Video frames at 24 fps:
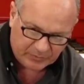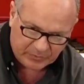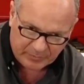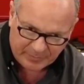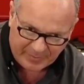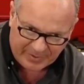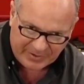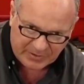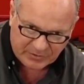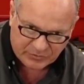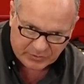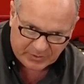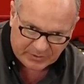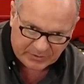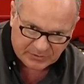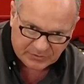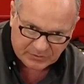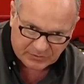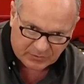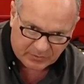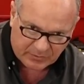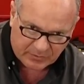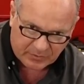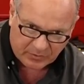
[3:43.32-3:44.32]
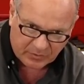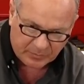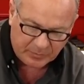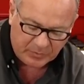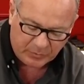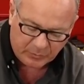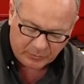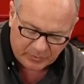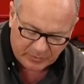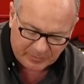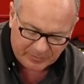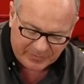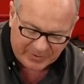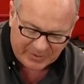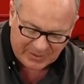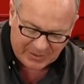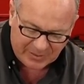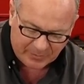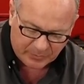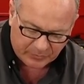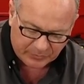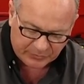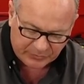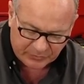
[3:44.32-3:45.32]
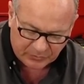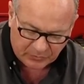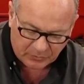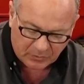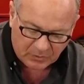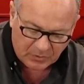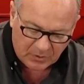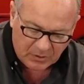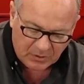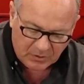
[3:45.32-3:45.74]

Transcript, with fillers: with the bike trying to start up you wouldn't be able to.